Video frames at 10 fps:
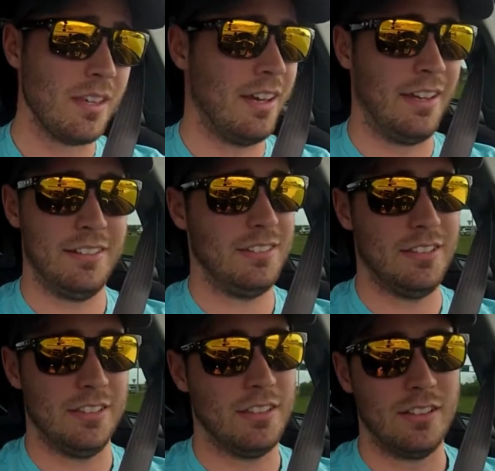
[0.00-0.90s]

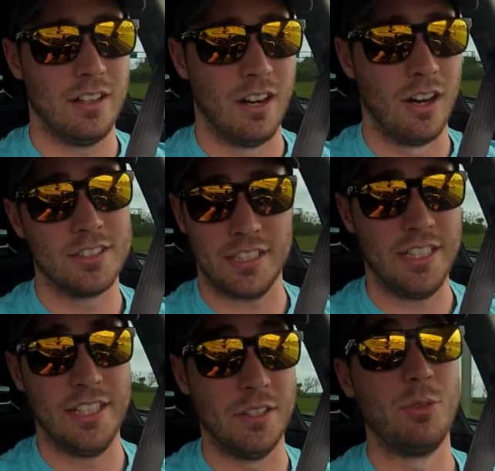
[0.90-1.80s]
and honestly
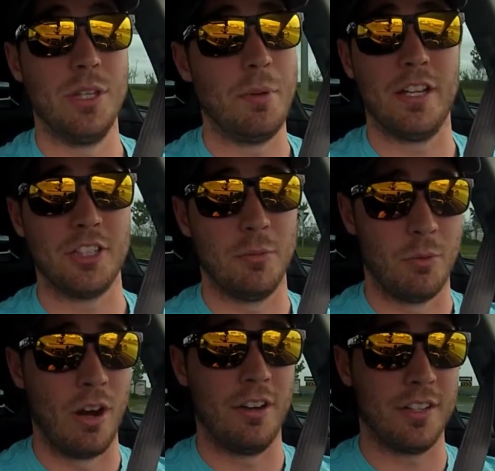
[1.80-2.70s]
he did a really bad job of
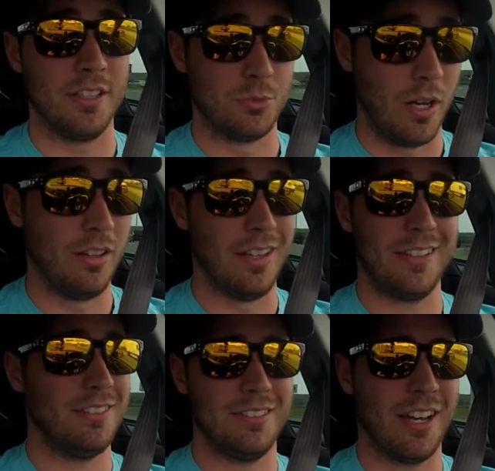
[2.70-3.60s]
wiring it as well, like
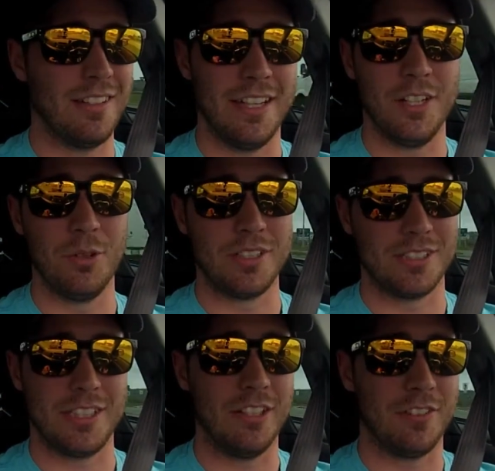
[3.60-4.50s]
cutting into it to
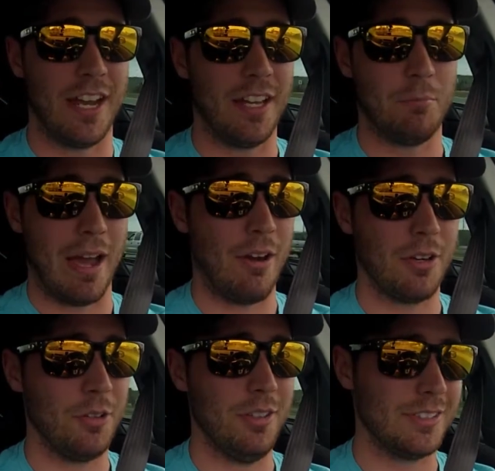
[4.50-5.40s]
see if it had power
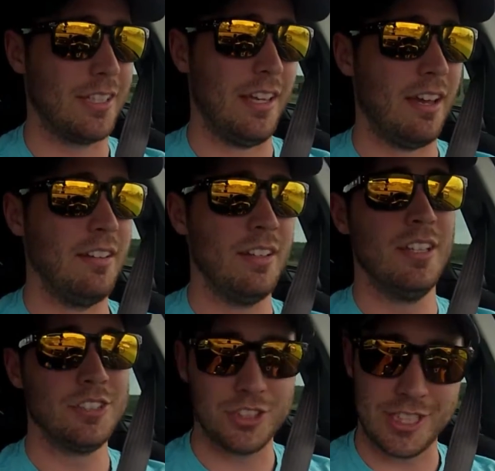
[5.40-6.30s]
to it. It's like, yeah,
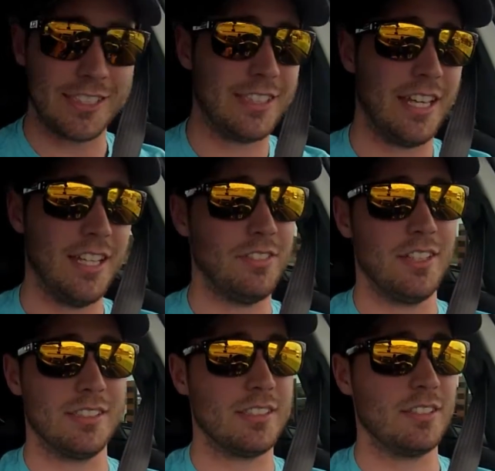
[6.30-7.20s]
just test the end of it.
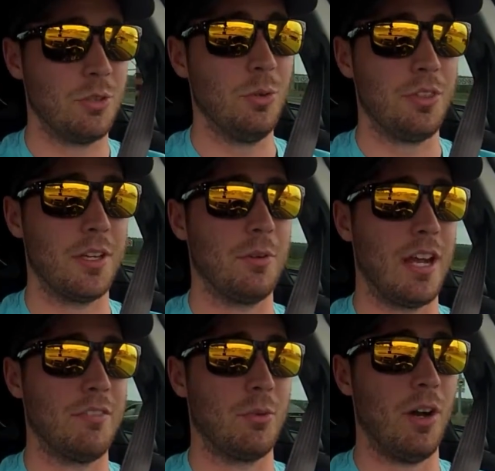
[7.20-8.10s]
That's the cool thing about
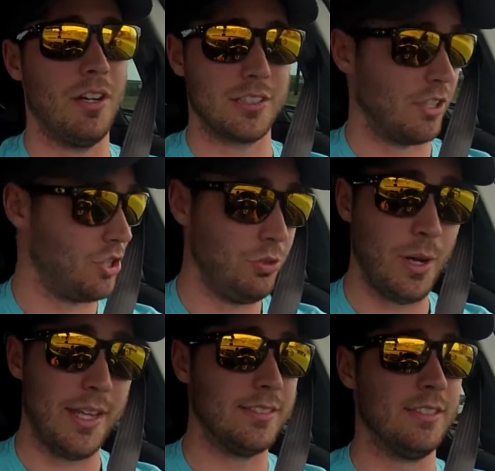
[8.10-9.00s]
having a wire, it's got two
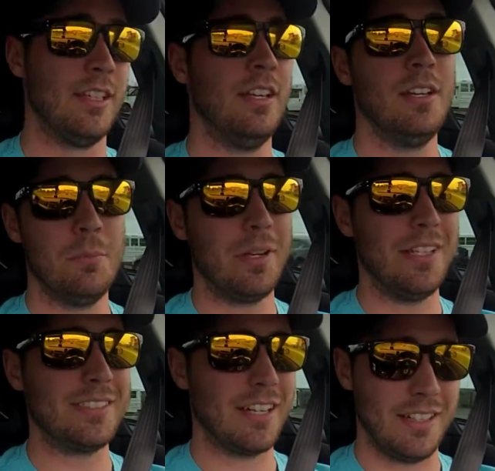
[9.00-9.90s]
ends, but
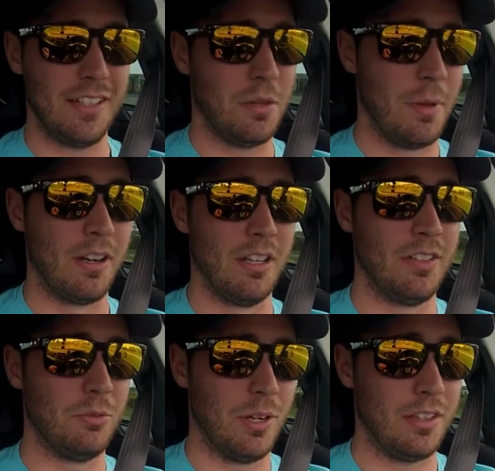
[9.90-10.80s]
he's cutting into the middle of
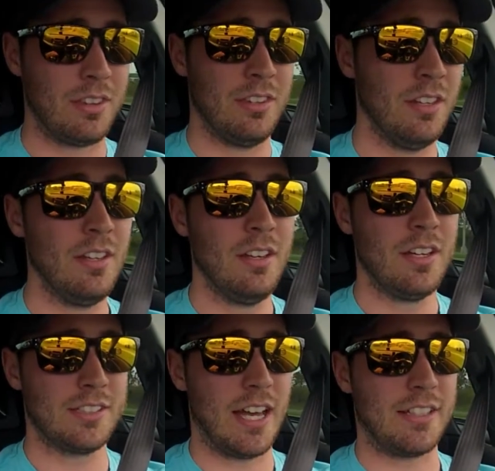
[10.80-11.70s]
it with
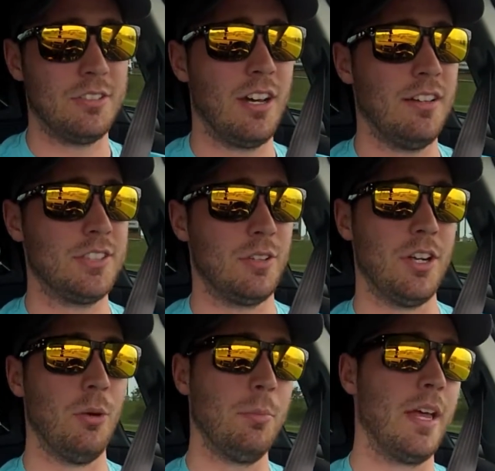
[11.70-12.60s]
X-Acto knives. So I
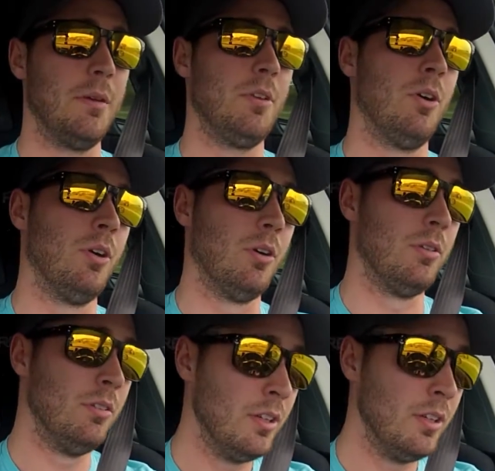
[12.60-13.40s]
don't blame the whole